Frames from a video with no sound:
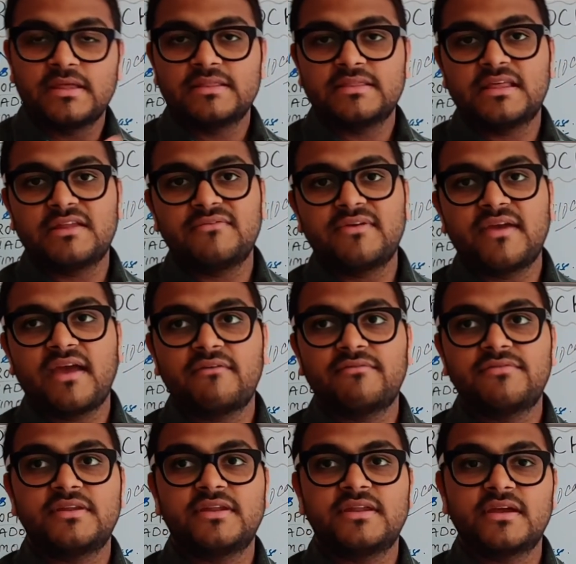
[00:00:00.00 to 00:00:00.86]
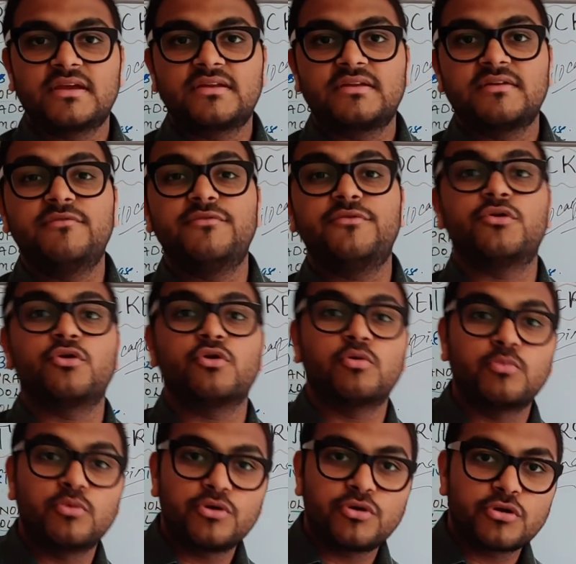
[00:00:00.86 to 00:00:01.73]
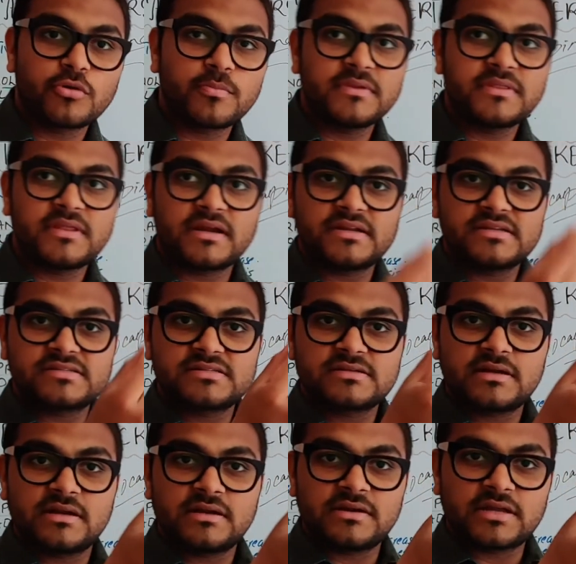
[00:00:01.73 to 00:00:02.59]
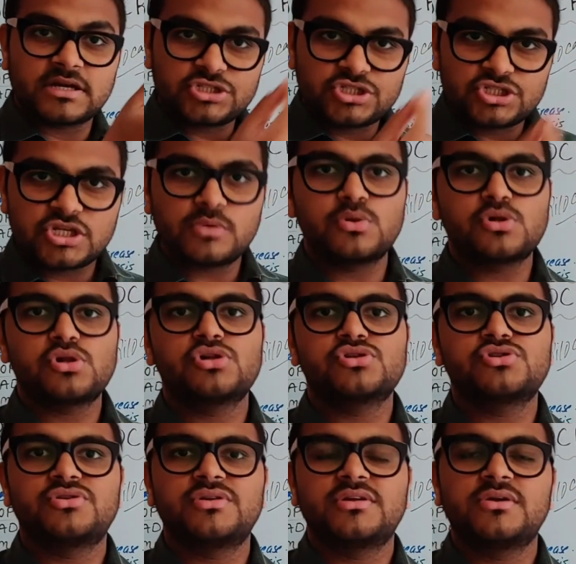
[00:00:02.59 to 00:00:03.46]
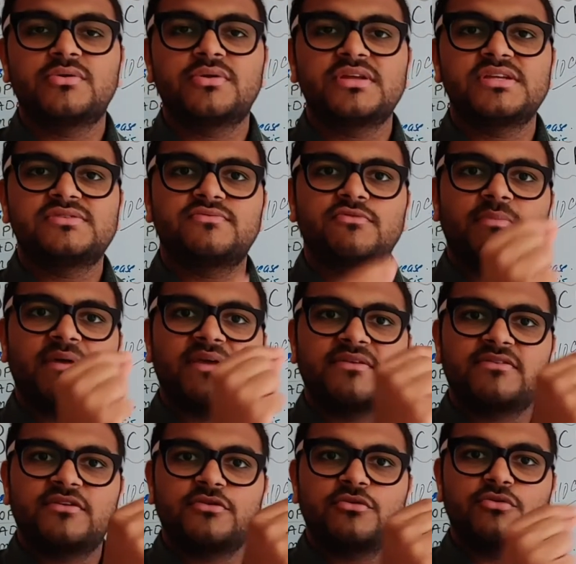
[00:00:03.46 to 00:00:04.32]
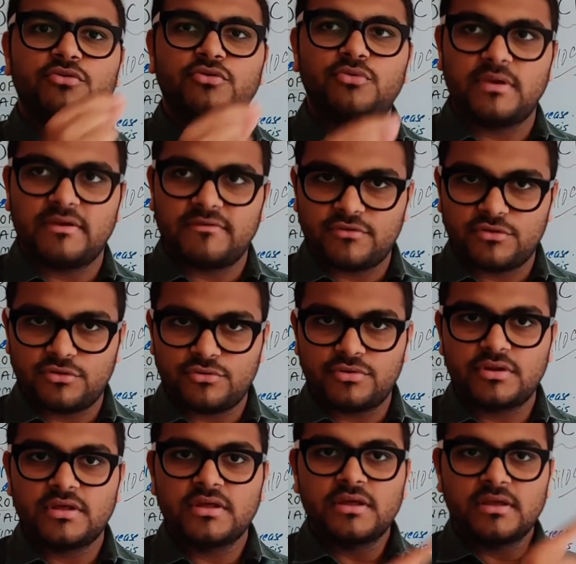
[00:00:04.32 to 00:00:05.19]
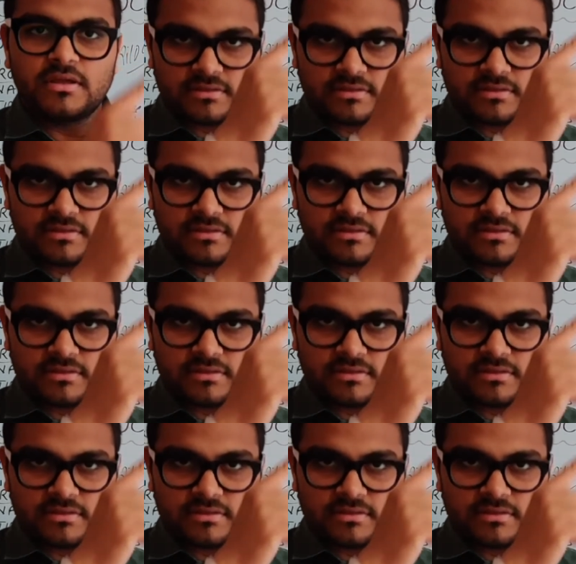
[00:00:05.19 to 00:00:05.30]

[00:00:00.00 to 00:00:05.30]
Then we have the negative dromotropy, that is conduction will also decrease from SA node to AV node,